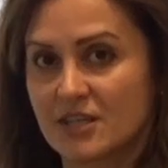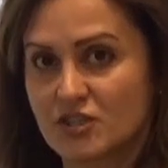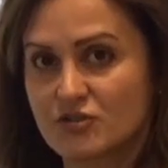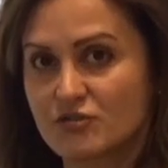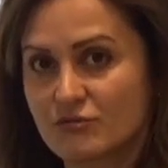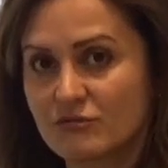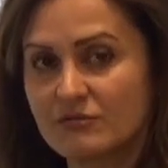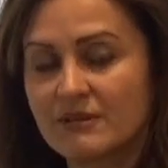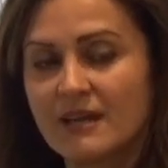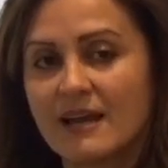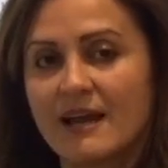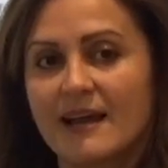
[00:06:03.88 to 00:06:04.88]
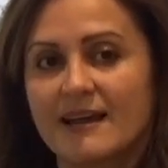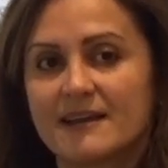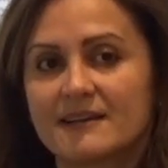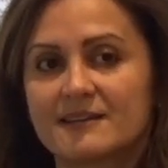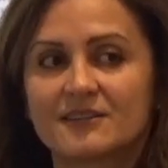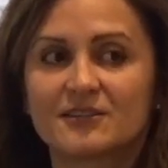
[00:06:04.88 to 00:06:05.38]
in June
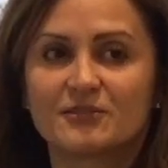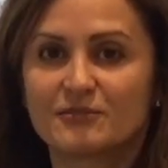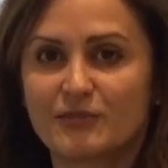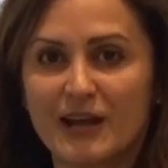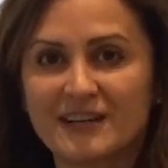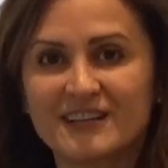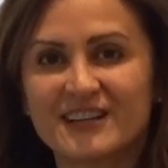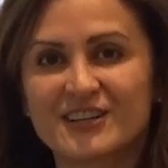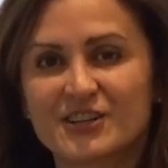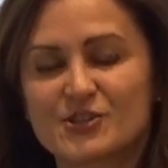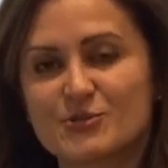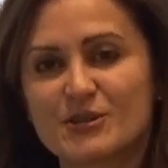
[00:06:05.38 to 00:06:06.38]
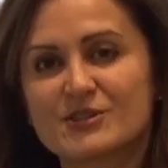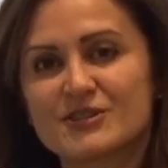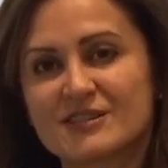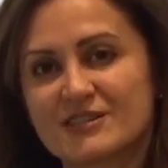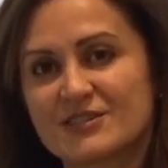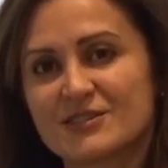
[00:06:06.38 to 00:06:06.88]
and finally
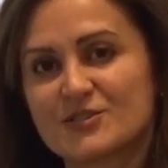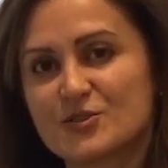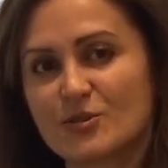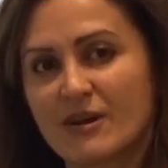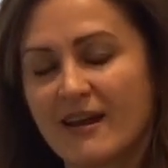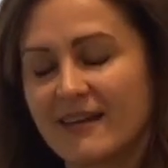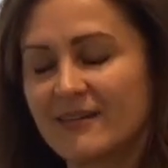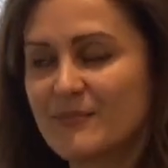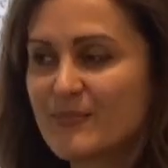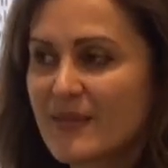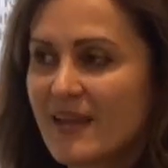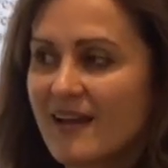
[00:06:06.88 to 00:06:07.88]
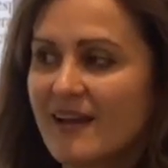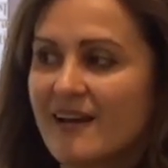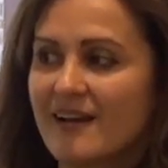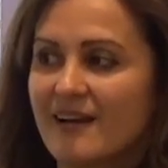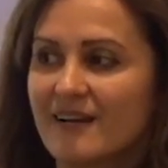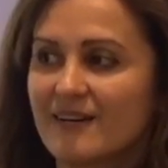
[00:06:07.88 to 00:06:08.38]
graduation is in July.
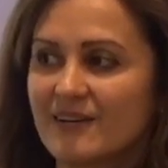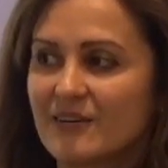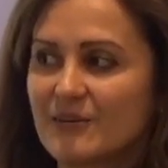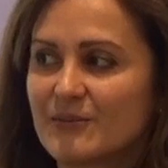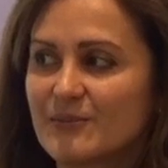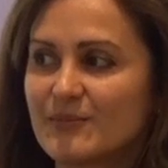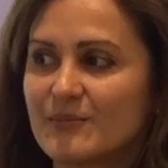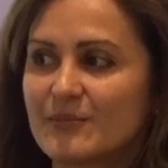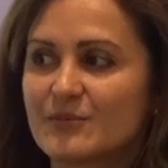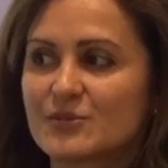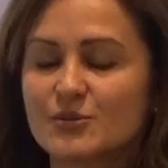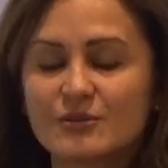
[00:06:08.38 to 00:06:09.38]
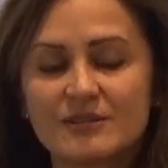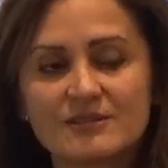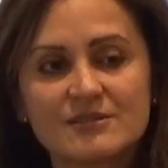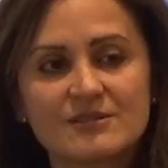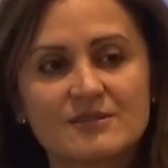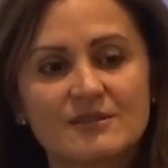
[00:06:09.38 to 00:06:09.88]
Um,
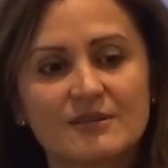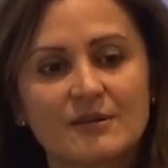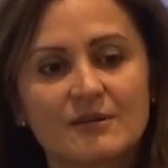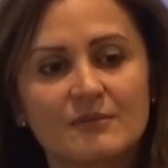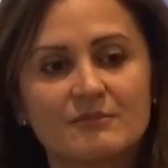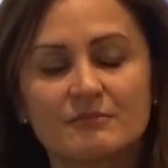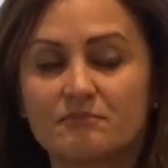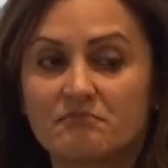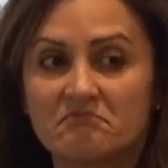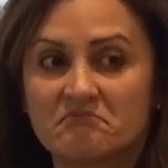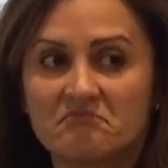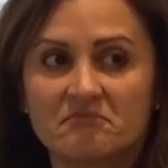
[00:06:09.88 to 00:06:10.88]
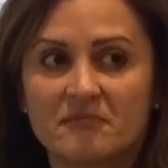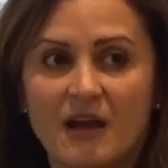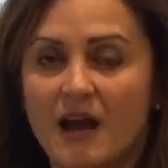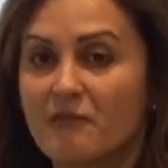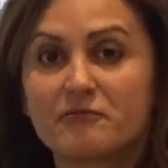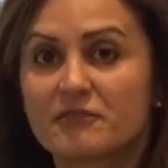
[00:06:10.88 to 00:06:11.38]
students uh,
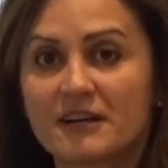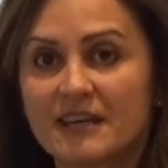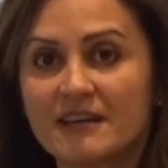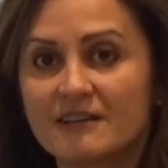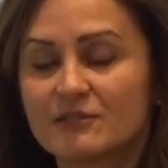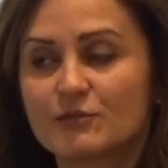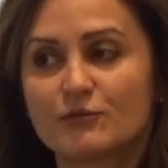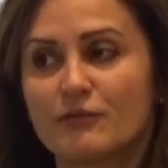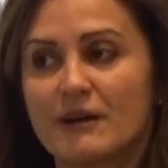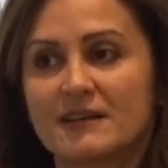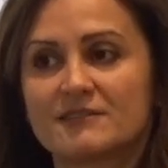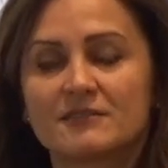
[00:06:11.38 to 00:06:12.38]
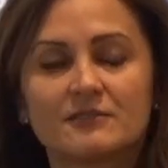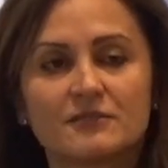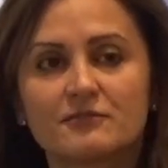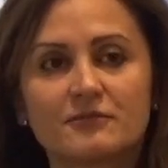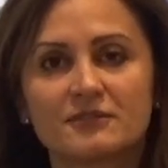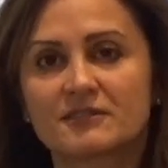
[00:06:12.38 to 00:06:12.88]
are free to find
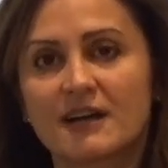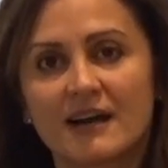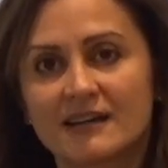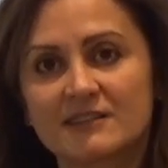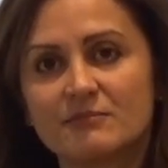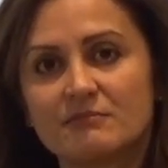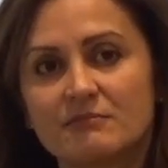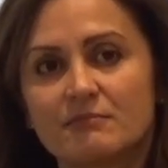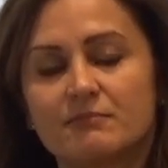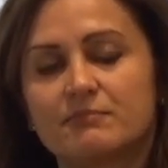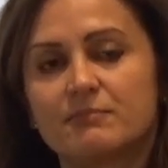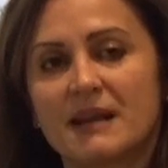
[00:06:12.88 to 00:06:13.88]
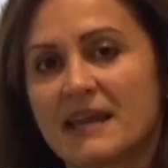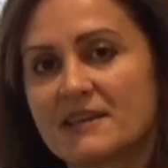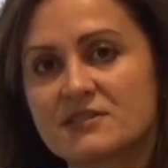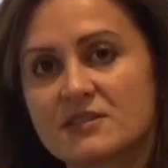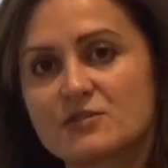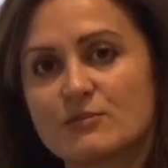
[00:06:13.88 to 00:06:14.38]
different kind
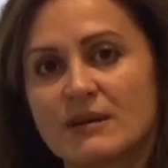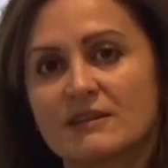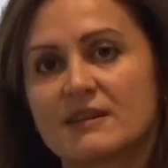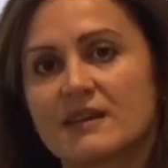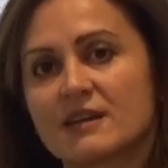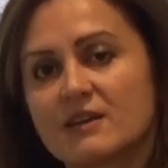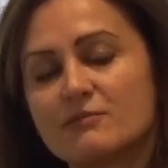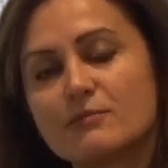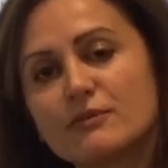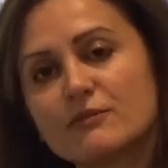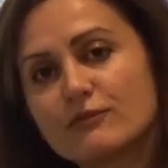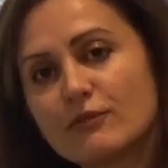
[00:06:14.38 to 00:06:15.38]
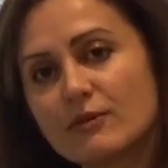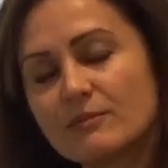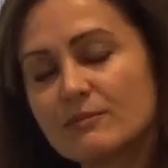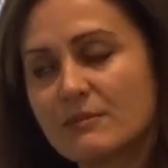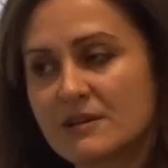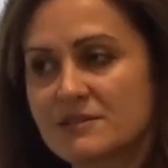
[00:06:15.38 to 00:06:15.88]
places where they can
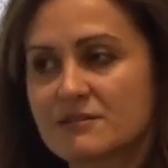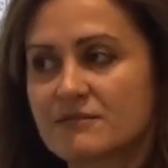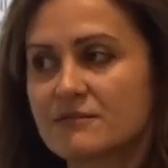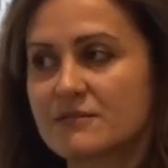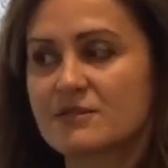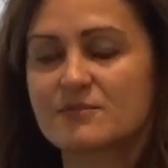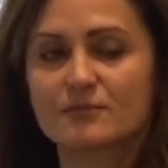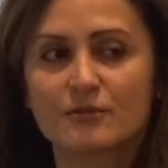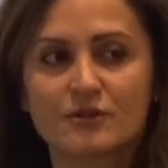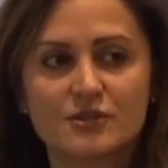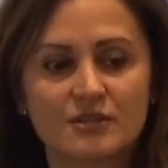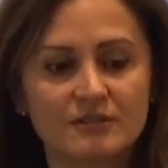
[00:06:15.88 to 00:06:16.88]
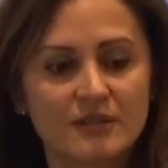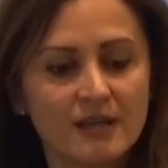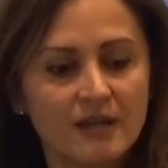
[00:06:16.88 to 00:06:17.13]
perform master thesis project.